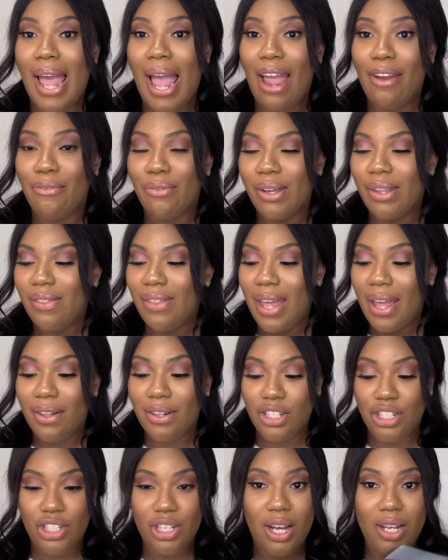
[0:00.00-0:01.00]
everything.
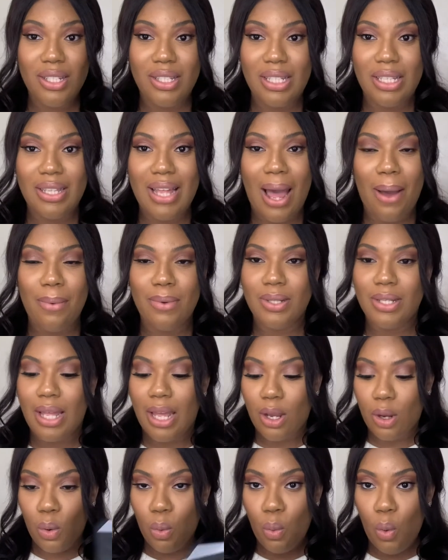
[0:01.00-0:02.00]
Did y'all see that? I was
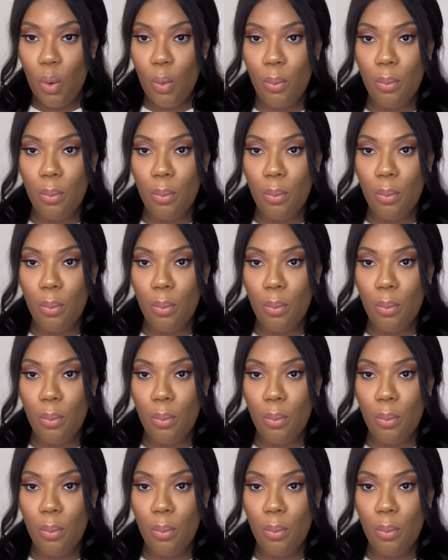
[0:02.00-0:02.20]
like, whoop.